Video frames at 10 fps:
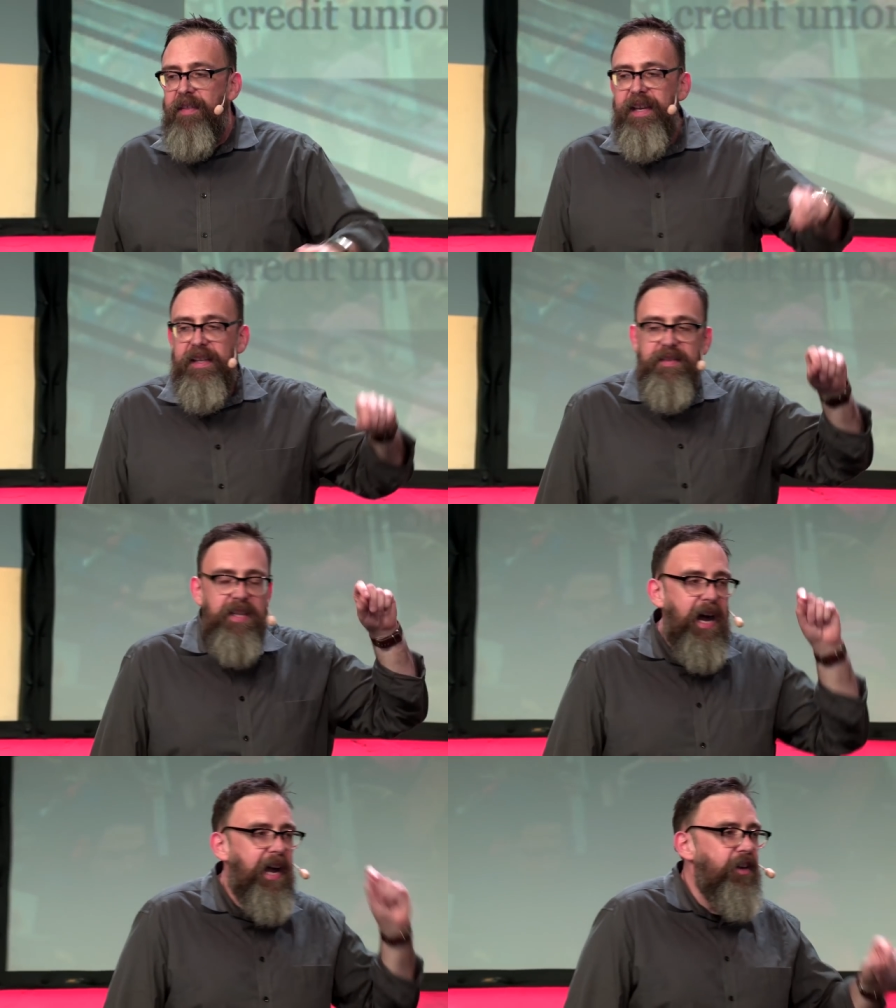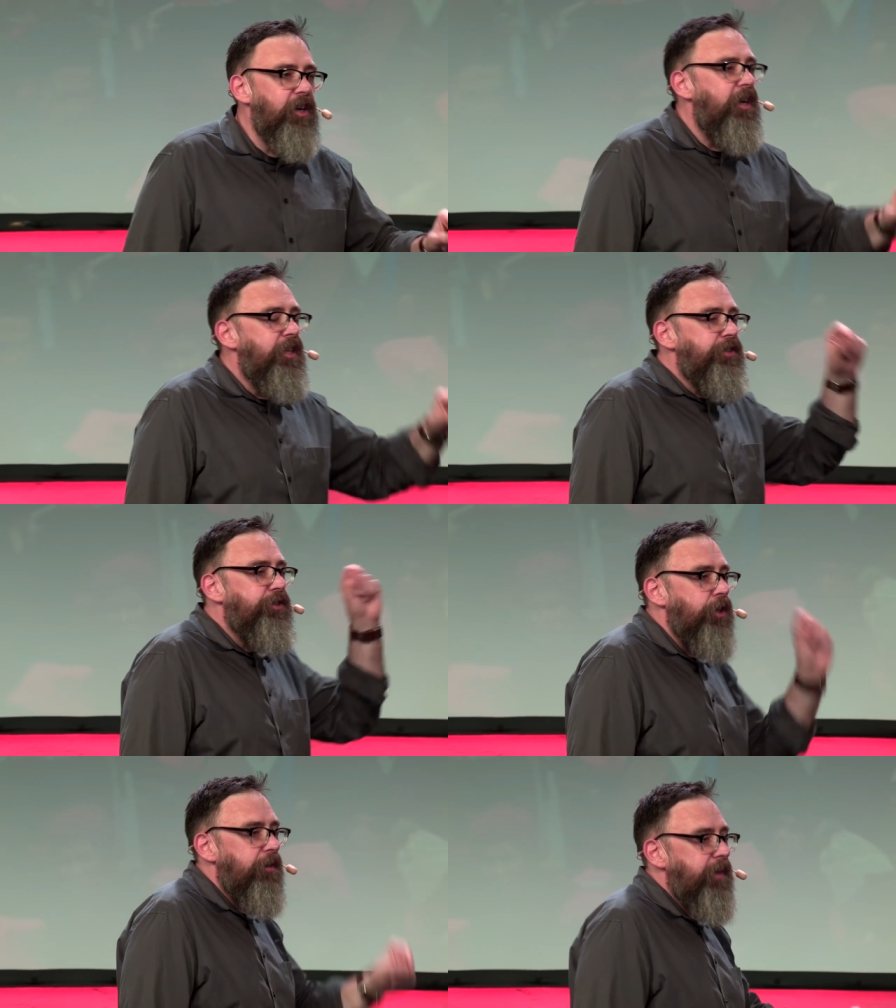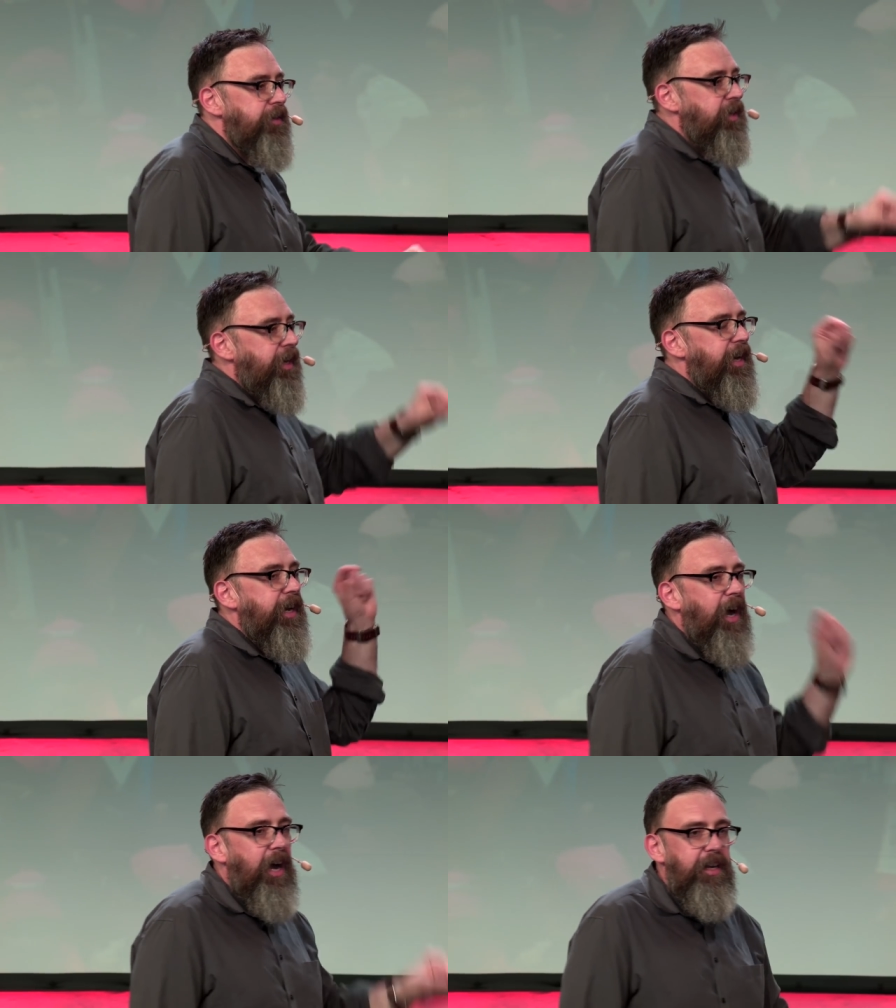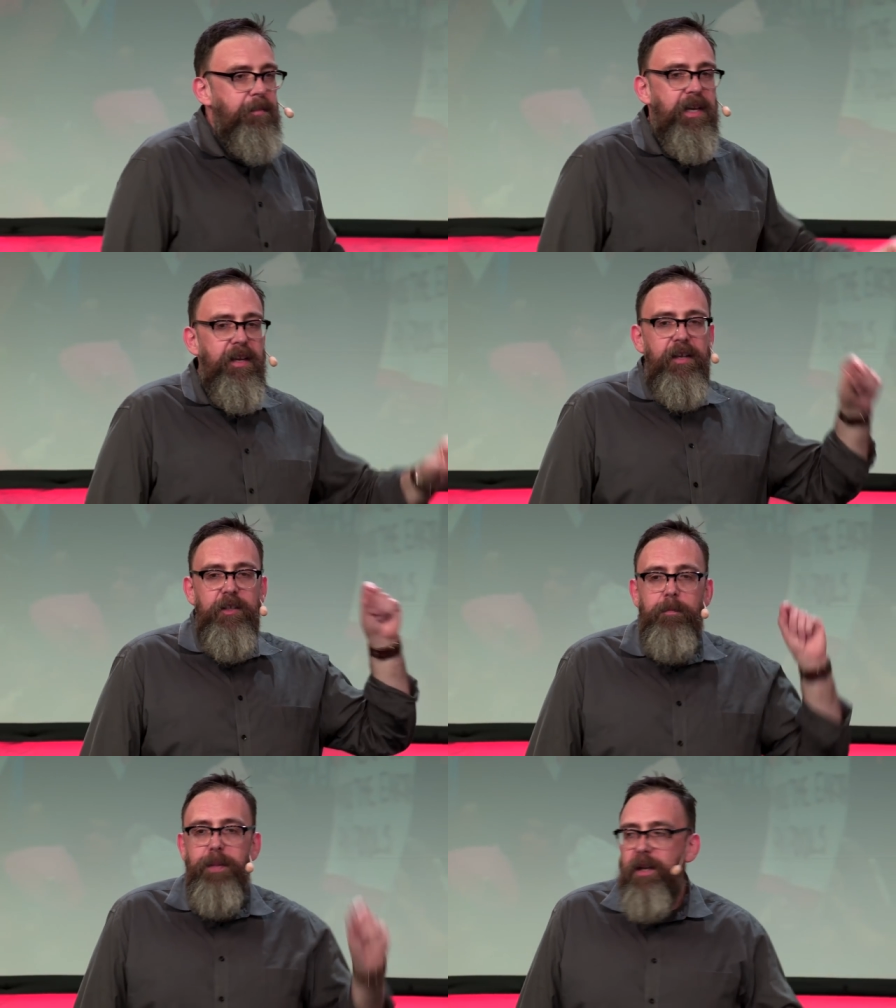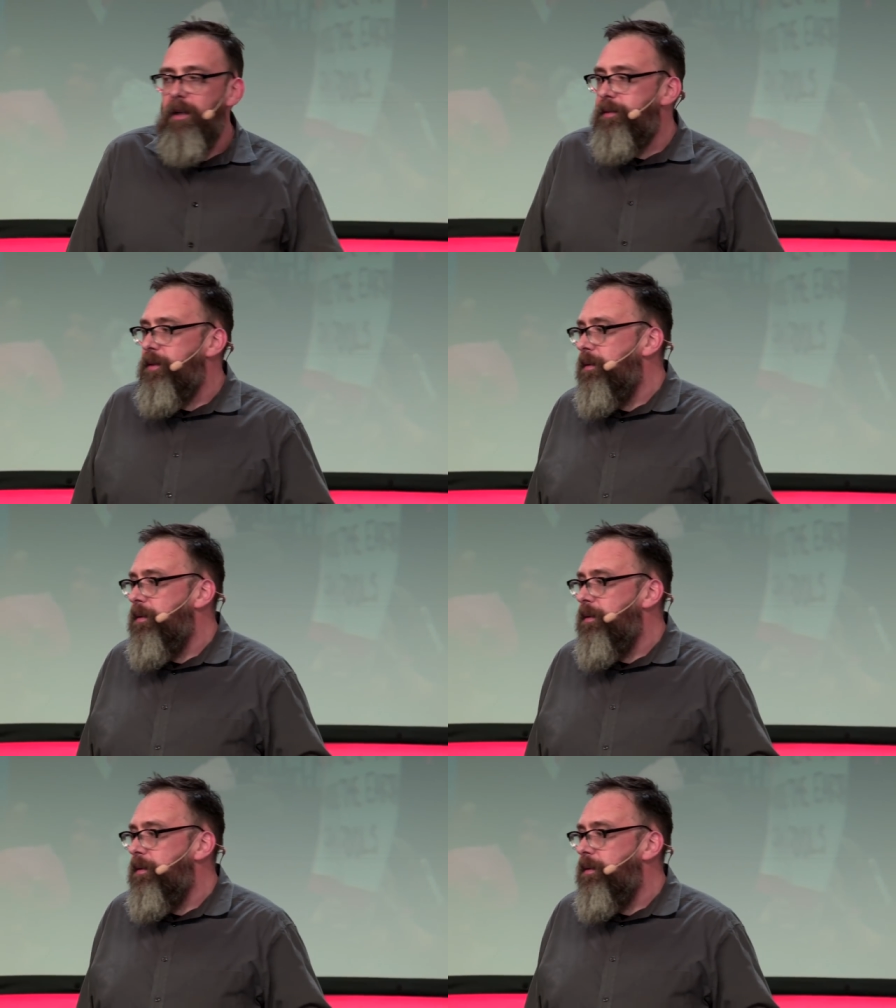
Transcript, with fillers: The entire service economy is built